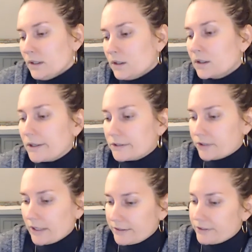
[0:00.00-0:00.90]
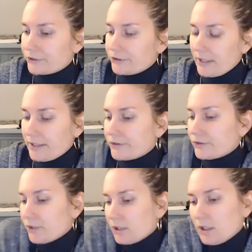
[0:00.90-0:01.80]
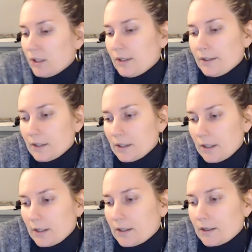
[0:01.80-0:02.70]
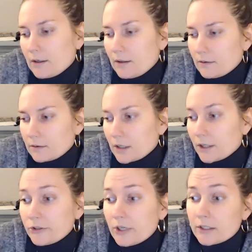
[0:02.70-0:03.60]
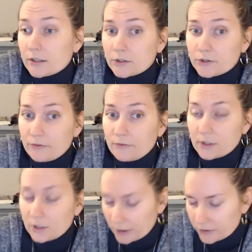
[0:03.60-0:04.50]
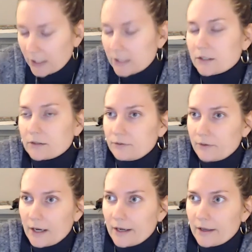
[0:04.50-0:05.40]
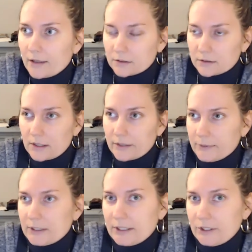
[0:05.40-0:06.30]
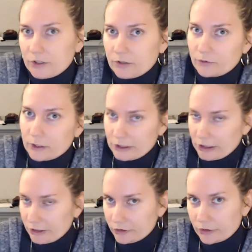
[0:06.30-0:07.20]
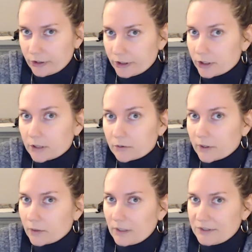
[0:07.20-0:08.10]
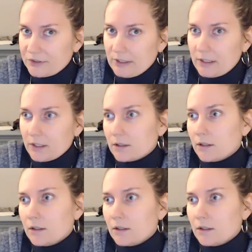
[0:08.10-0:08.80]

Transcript: contractor says, a contractor file application for a change order requesting